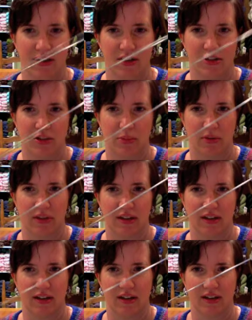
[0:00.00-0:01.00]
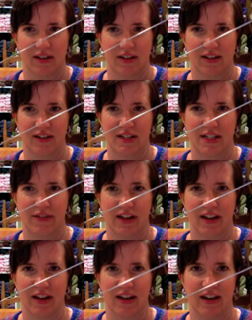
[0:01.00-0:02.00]
Super thin, crazy
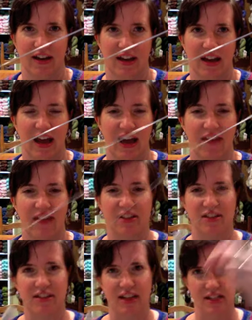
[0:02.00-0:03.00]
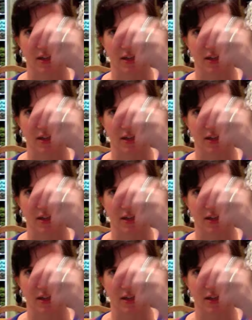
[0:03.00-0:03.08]
fine, and that just gets